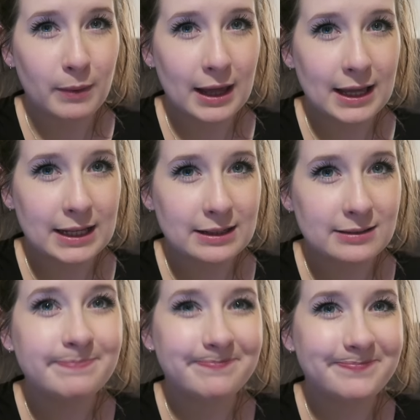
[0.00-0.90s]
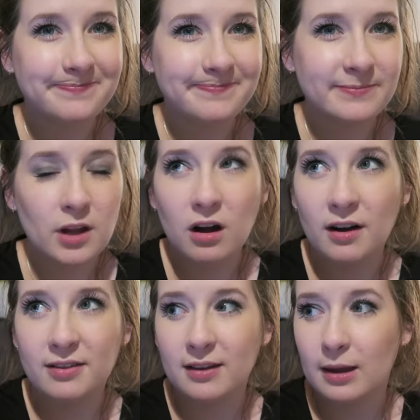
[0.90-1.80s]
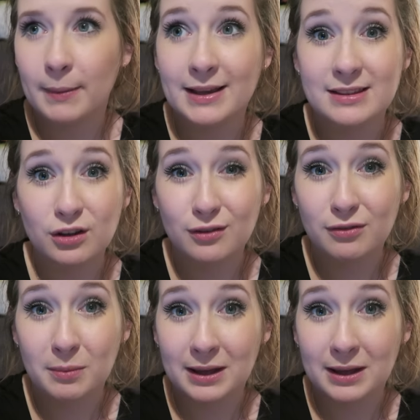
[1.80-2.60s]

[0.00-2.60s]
me? I think it makes it good for